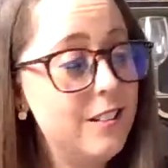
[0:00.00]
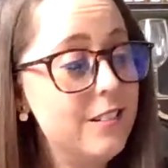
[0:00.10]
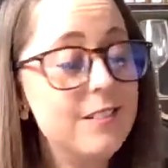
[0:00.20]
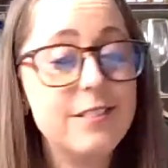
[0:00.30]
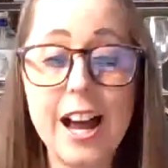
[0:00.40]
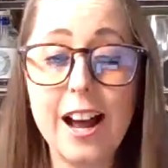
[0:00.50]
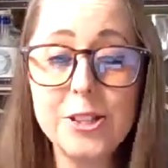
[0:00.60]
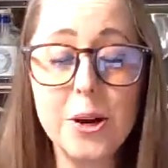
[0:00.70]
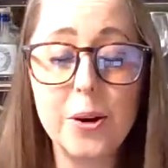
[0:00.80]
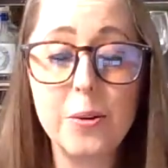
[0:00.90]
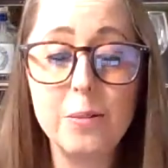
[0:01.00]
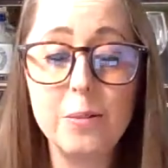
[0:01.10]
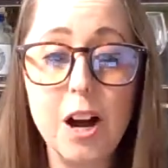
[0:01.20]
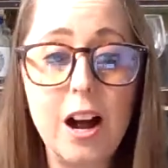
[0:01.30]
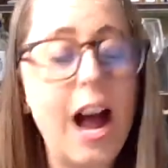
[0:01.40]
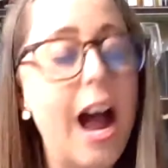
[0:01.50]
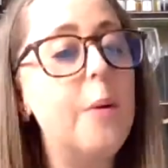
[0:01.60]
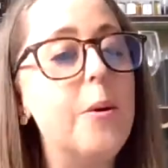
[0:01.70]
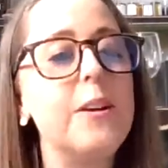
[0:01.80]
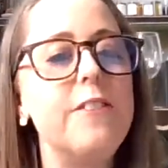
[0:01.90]
Yeah, so how
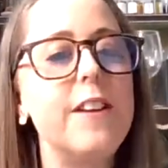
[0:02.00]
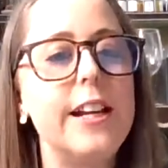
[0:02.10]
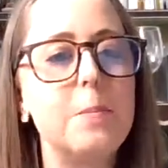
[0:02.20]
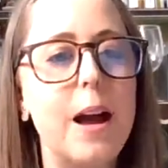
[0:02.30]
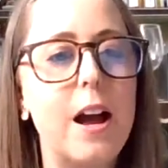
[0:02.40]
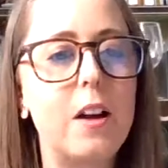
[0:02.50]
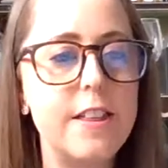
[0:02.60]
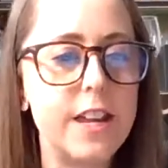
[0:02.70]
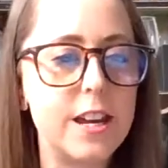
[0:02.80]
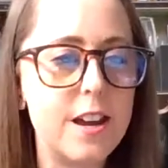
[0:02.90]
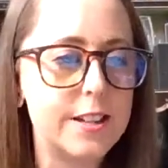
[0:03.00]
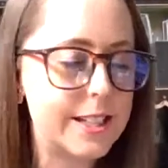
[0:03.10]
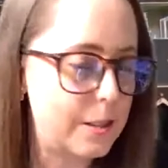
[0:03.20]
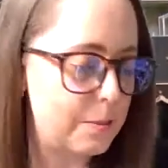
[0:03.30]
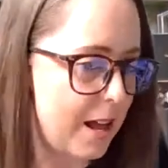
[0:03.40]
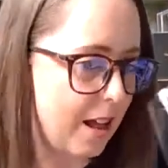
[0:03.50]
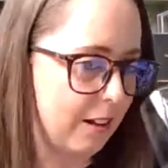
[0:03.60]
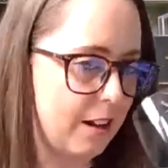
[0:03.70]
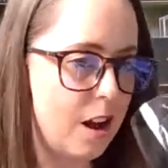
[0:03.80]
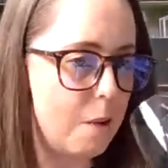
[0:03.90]
are we feeling about the
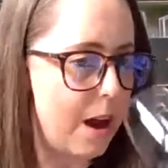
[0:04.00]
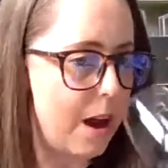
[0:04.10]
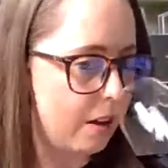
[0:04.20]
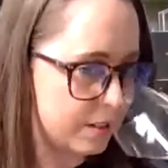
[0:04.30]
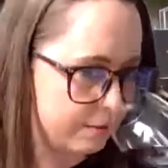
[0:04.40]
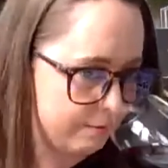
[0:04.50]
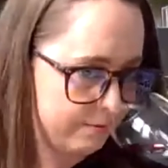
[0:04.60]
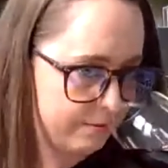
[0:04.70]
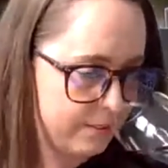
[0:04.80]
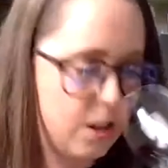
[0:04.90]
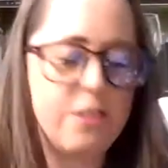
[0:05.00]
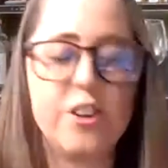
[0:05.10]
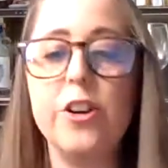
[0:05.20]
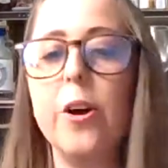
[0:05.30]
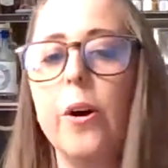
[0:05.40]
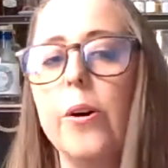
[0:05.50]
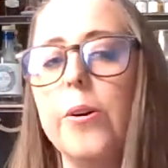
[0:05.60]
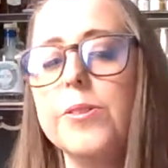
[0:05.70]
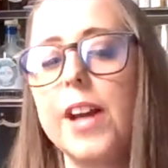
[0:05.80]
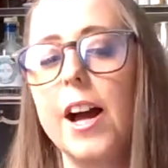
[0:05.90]
smell, about the
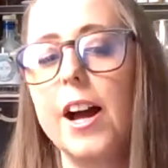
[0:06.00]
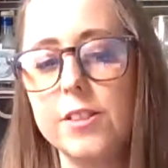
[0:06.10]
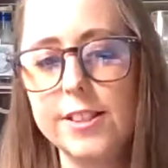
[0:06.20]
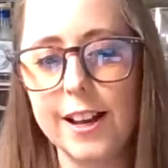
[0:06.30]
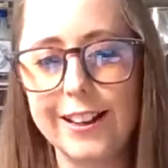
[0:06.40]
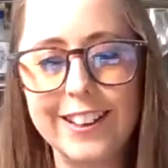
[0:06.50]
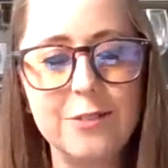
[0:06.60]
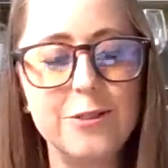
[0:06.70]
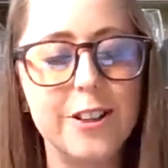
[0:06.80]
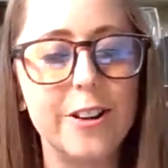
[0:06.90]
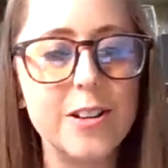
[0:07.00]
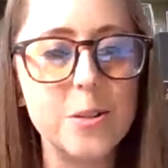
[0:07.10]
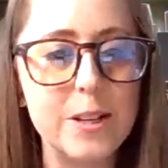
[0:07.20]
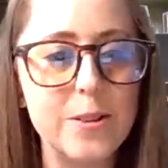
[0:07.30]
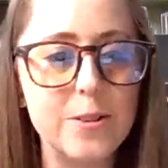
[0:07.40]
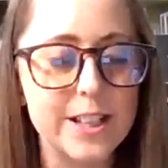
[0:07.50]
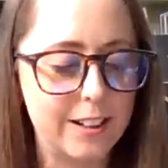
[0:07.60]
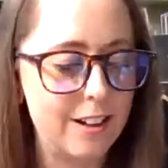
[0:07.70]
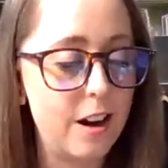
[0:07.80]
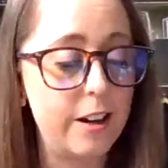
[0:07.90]
nose, I should say, if we're going to be
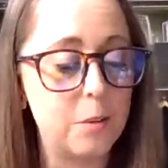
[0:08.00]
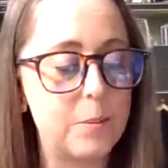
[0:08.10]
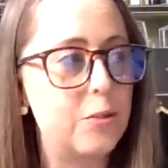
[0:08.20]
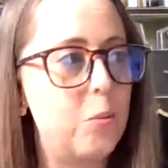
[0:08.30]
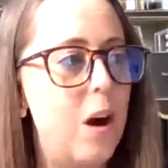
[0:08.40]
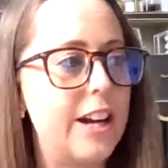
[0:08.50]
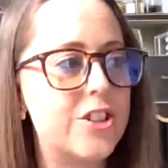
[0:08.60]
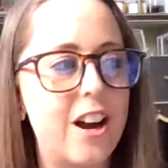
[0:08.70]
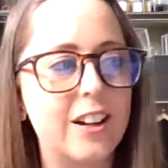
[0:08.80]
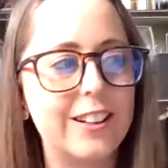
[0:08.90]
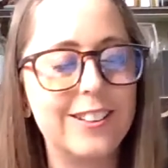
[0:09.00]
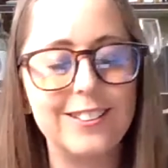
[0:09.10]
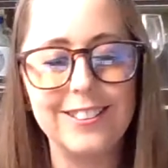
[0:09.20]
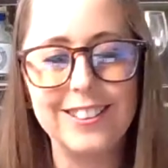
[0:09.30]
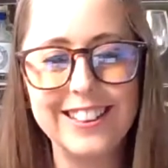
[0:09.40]
using a little bit of wine jargon?